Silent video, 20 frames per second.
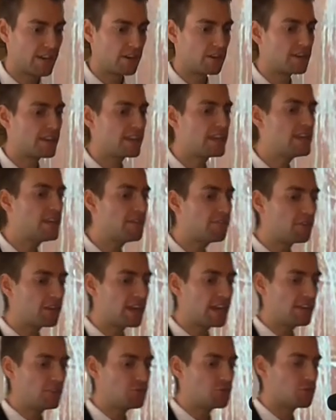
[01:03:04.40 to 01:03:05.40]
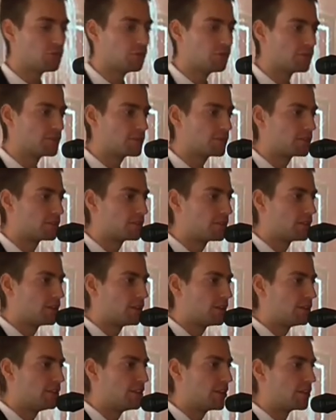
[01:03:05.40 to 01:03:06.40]
They are evil angels.
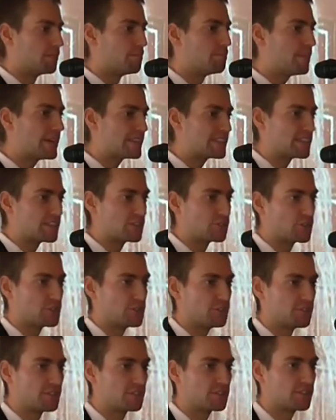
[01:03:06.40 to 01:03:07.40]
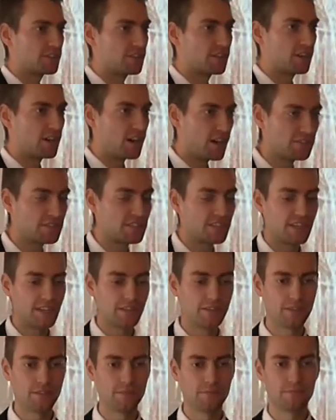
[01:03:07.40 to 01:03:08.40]
They are messengers of
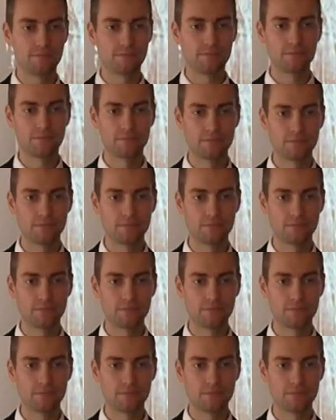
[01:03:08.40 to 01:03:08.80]
Satan.